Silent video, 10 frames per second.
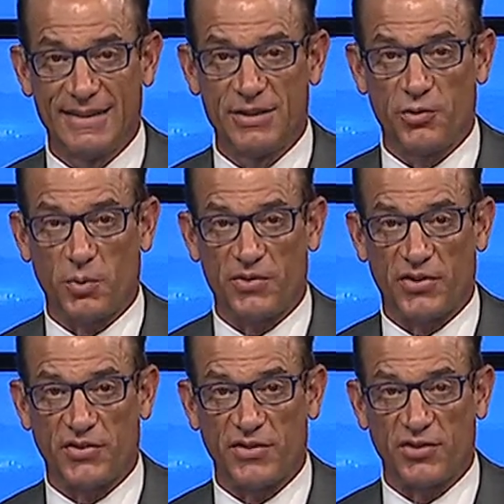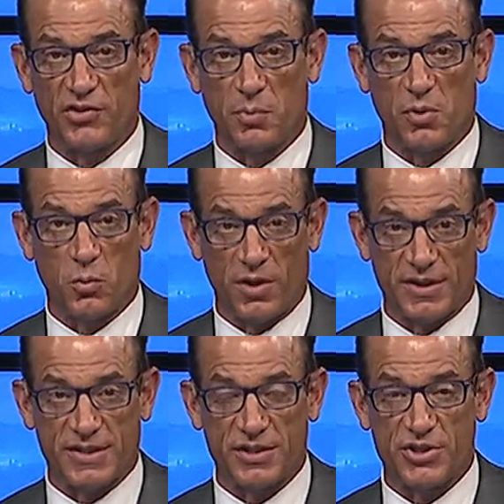Newswatch 16's Elizabeth
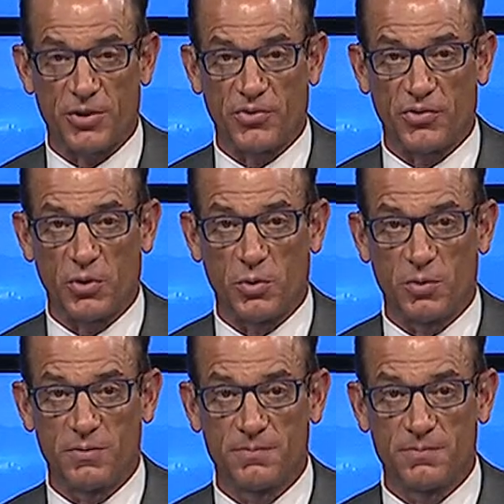Worthington shows us who.